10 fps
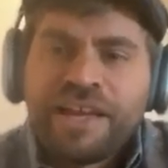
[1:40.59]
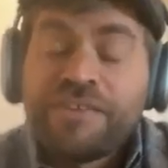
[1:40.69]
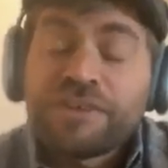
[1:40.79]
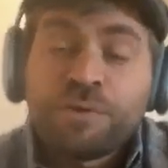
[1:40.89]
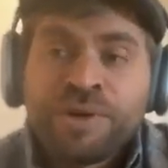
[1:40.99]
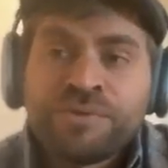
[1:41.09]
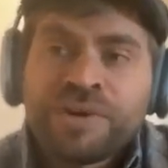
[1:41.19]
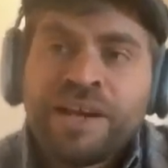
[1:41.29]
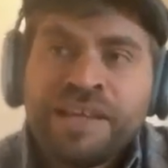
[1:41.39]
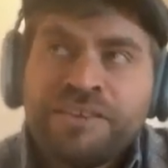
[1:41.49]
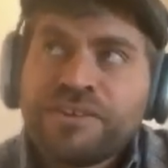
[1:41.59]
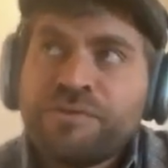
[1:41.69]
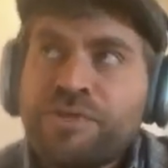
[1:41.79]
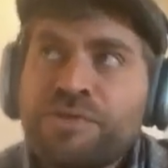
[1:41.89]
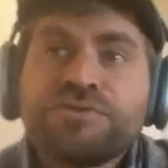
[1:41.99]
And so we really sort
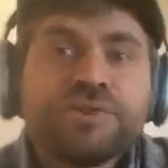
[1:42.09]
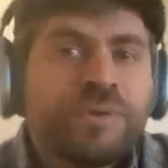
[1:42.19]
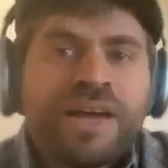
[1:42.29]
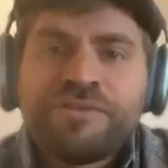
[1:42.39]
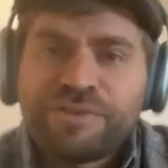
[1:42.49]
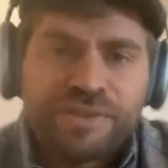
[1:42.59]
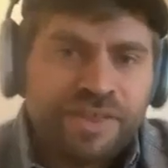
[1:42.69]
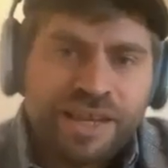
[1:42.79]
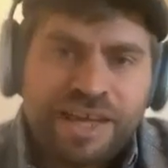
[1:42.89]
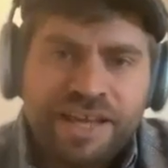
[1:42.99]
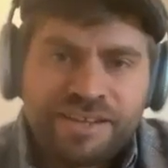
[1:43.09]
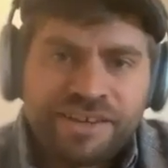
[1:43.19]
of threw everything at